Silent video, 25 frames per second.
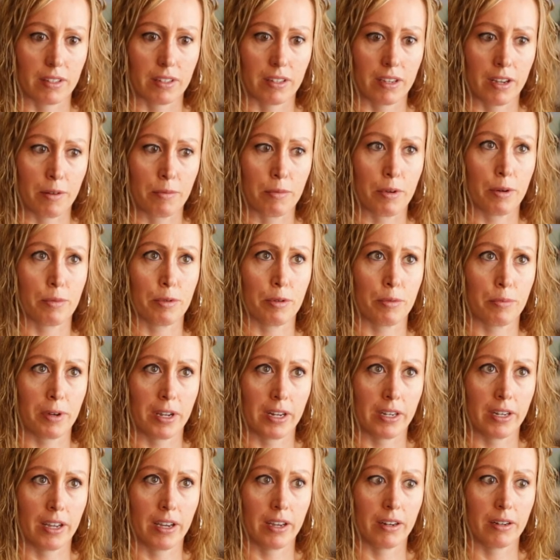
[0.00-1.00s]
I remember
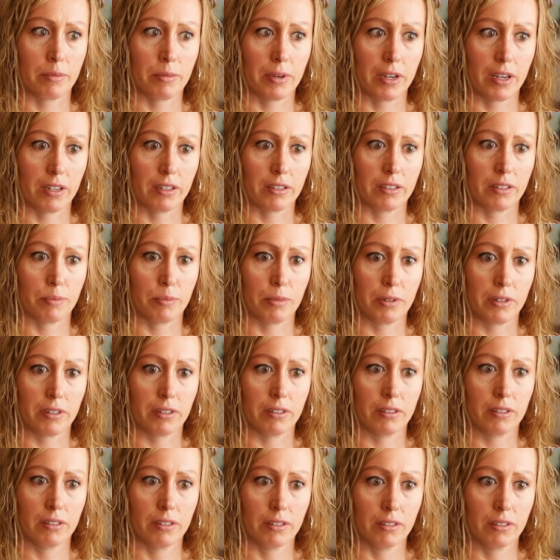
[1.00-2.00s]
my dad and my
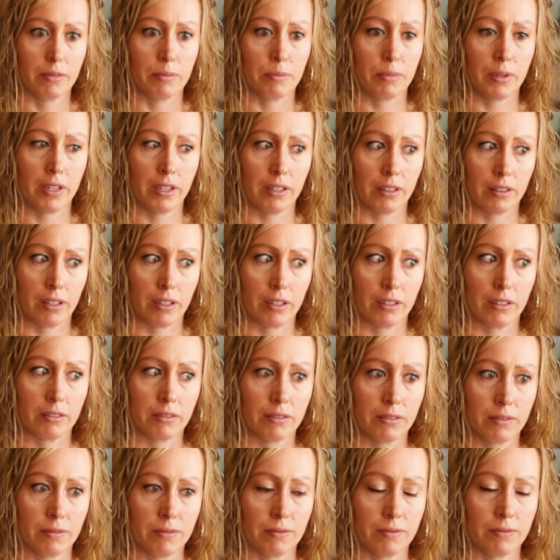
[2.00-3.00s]
husband being
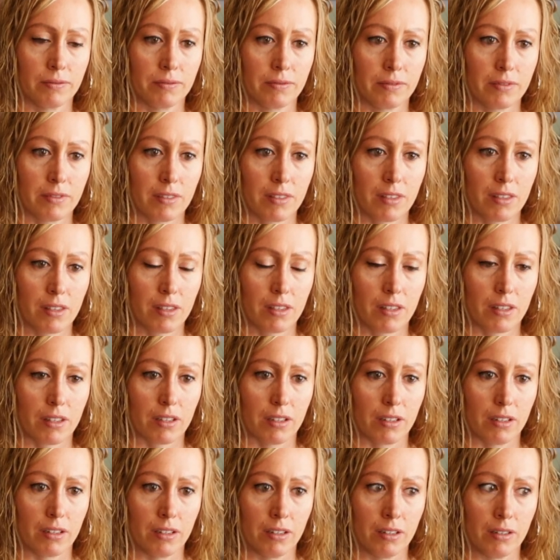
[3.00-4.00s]
there.
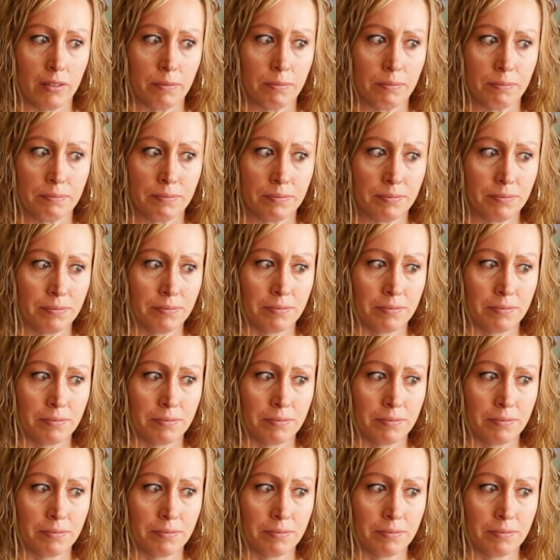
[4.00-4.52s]
Um,